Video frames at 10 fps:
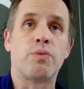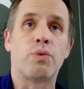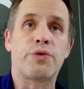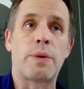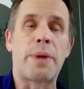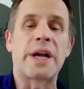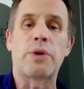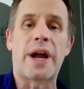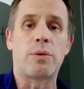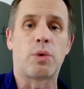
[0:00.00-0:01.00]
from my
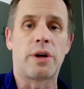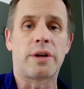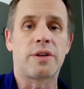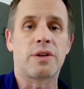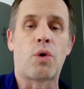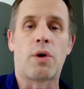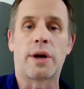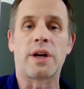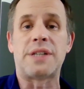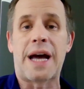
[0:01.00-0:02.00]
grad work or
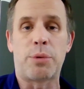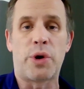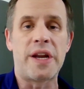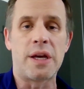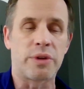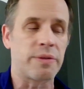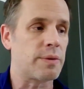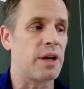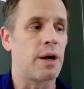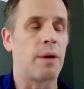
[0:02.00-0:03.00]
collaborating with
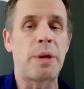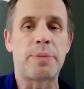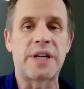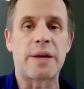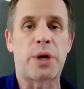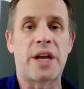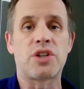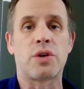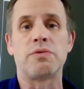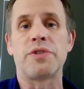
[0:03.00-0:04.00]
people like Brad
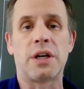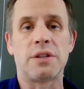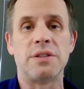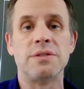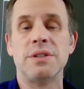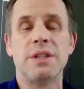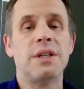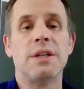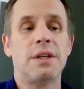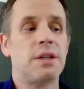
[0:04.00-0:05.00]
Schoenfeld and
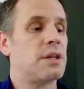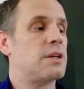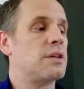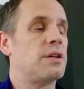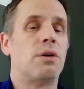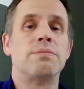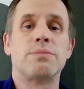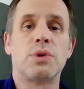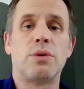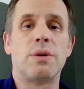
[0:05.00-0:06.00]

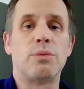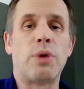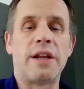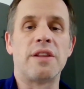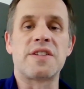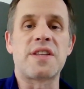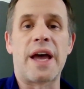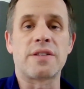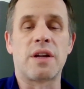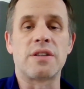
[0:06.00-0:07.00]
running the
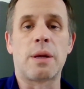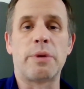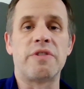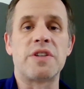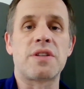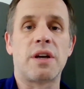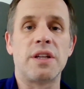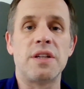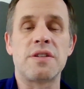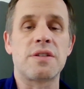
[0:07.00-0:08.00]
stats on some of his
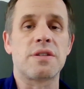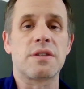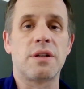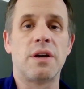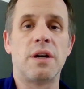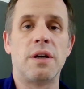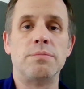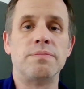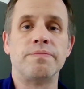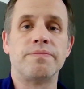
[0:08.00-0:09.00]
studies.
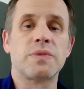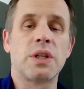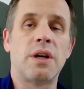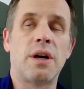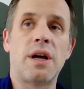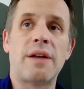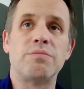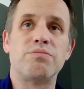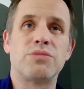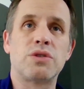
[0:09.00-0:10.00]
Not
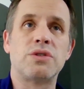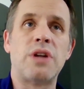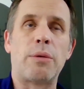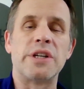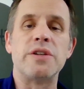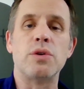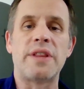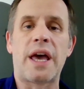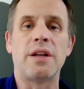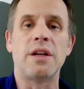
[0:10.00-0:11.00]
really doing
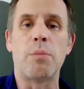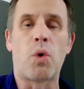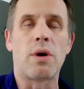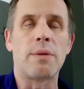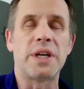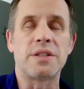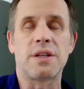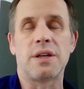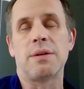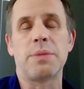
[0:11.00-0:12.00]
that anymore, but
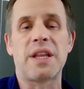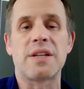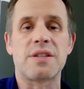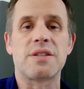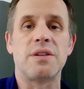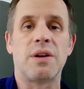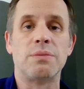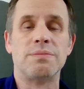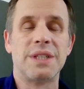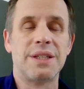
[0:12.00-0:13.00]
that's
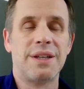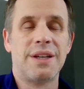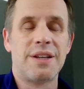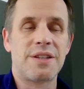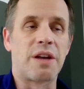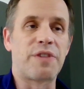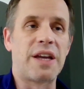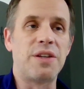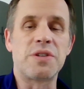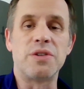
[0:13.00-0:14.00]
stuff that I
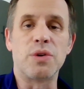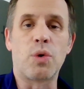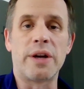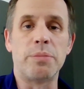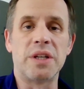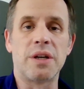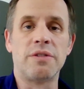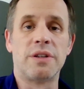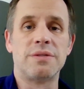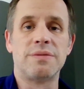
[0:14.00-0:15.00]
used to do quite a bit
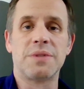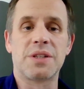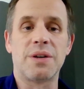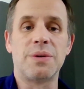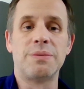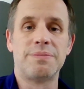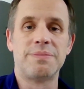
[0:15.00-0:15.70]
of. So.